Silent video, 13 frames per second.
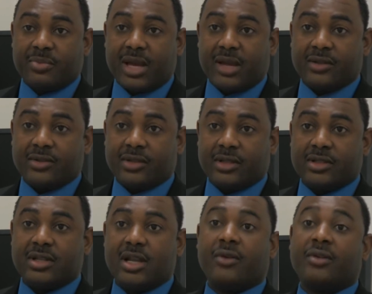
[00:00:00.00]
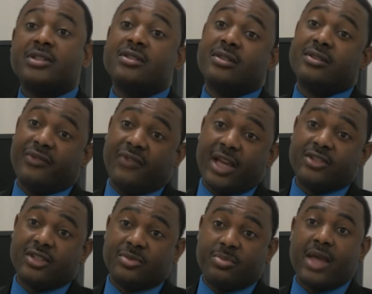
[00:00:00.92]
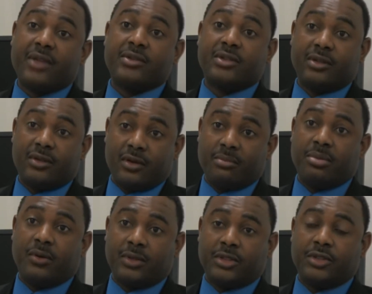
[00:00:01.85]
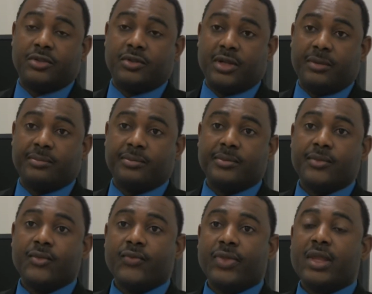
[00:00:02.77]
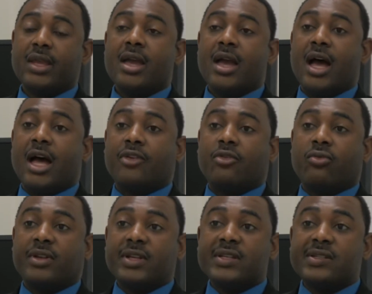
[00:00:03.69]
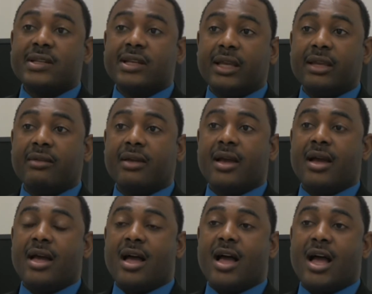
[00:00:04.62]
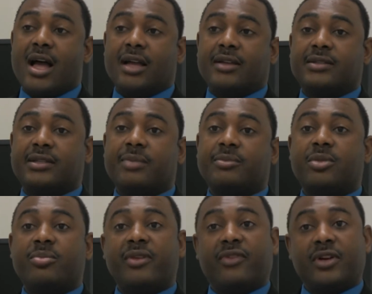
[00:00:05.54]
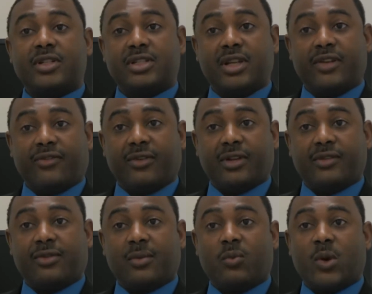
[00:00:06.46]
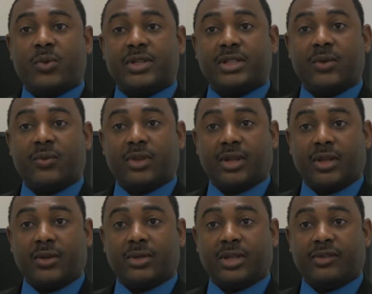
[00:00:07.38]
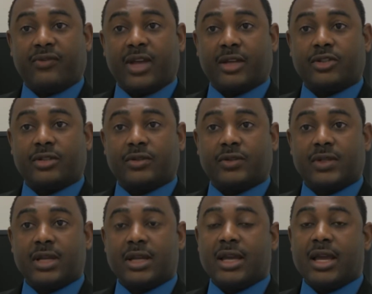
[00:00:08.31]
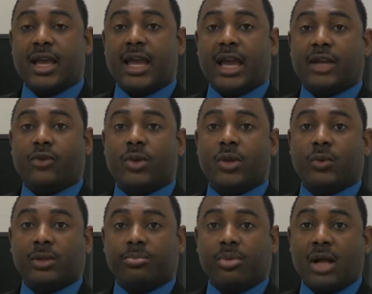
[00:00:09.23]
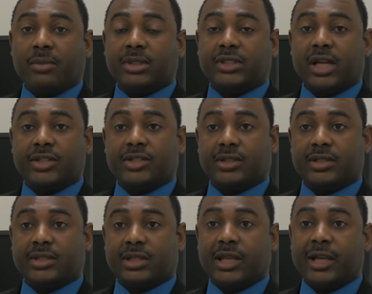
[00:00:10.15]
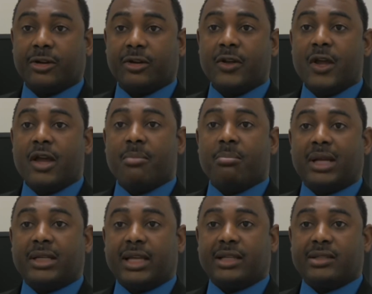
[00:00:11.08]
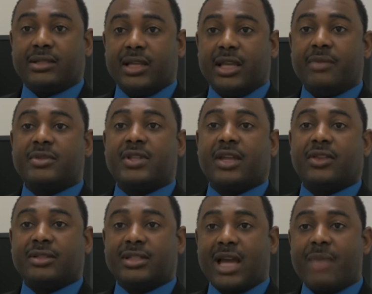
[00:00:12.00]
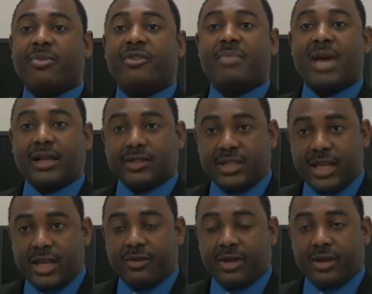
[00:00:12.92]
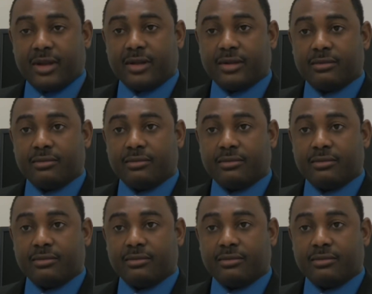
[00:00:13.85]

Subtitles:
pathogens now is an infectious pathogen component to them. Chronicity seems to be very different from what we see with acute infections. And we will probably touch on this later, but it seems that the type of bacteria